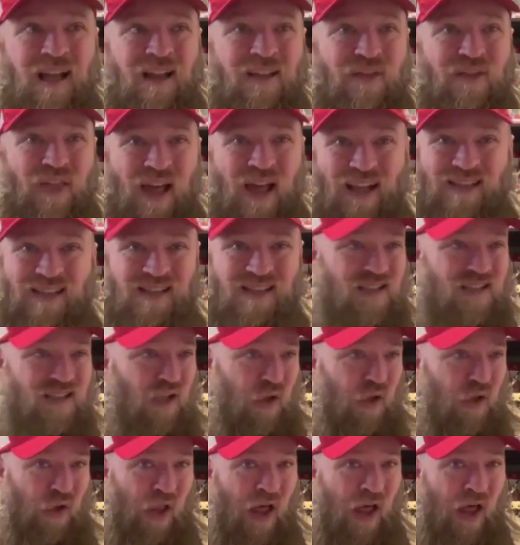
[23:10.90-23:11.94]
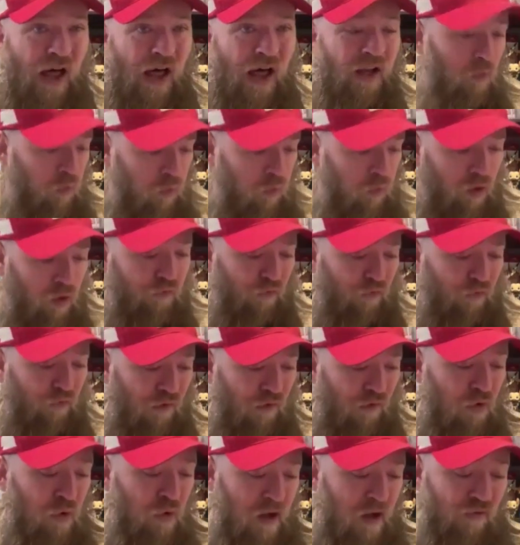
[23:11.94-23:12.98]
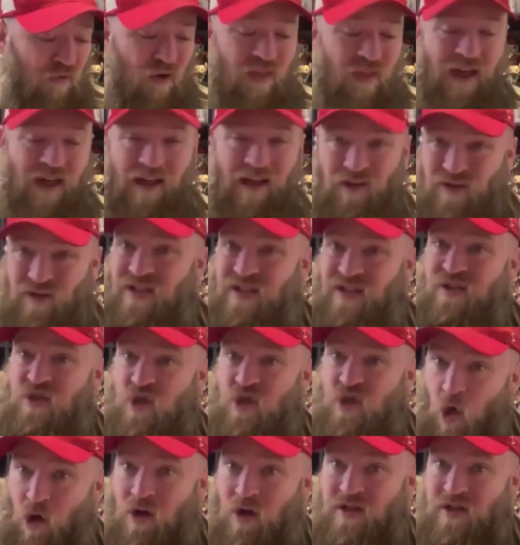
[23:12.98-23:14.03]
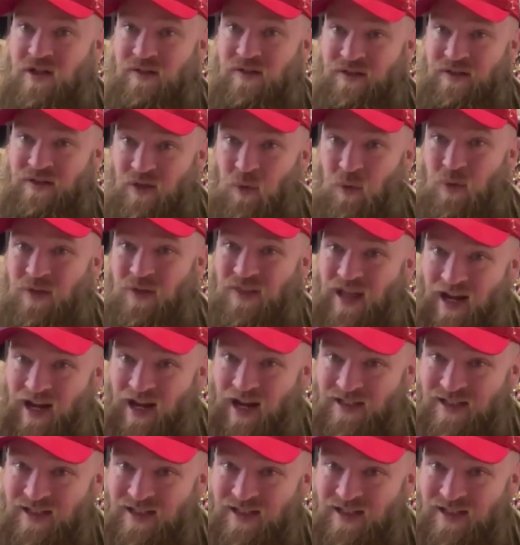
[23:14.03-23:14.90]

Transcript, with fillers: that's a lot of work for whoever the hell's in charge of doing that.